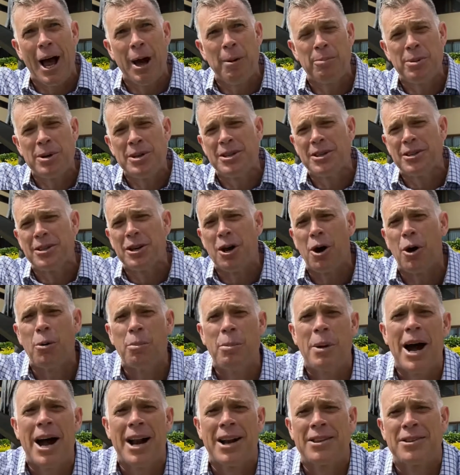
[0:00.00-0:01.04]
up into the old
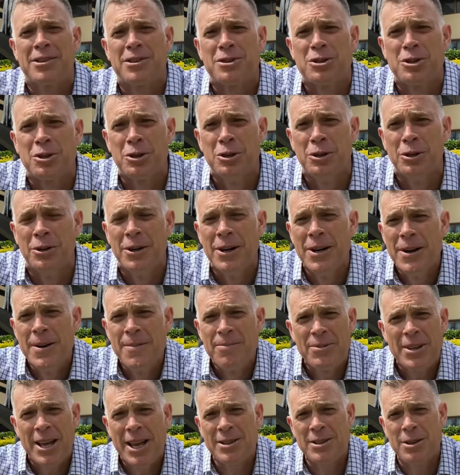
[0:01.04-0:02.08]
part of the school.
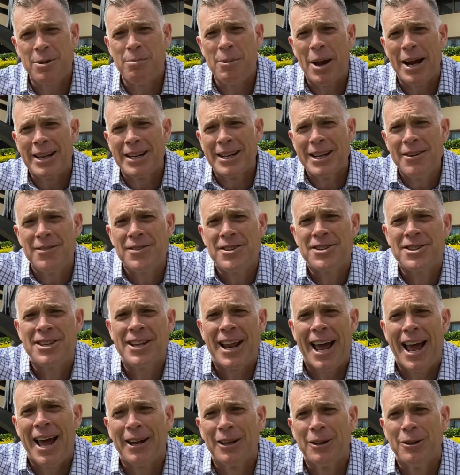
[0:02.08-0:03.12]
It has a magnificent
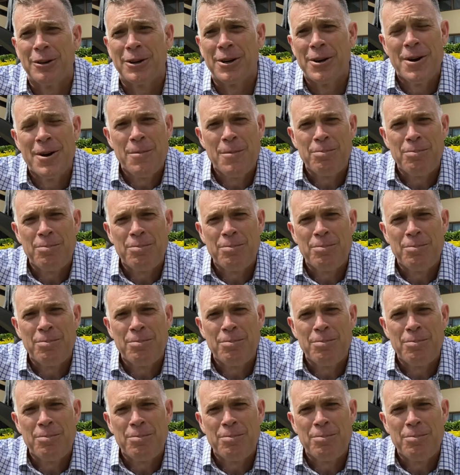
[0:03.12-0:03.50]
outlook.